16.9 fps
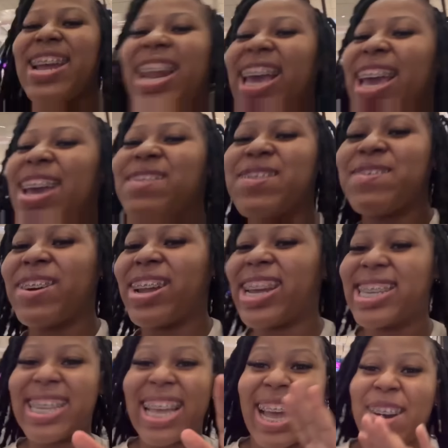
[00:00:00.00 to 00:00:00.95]
Like,
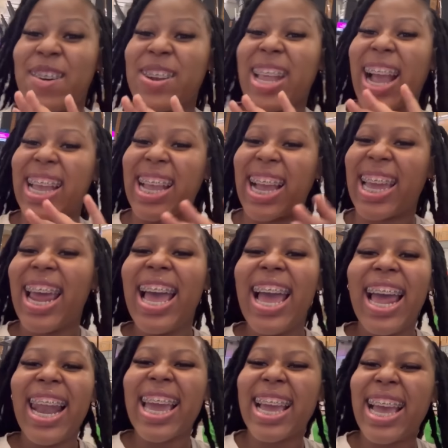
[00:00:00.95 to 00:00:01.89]
everybody's like,
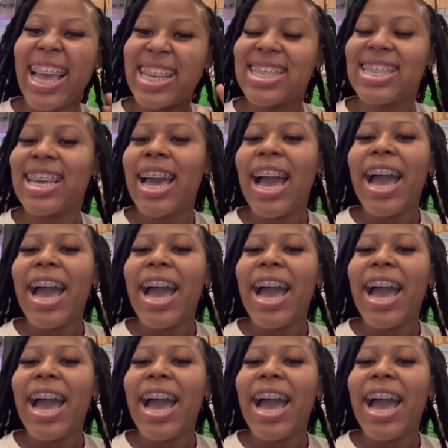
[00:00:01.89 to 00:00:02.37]
guys,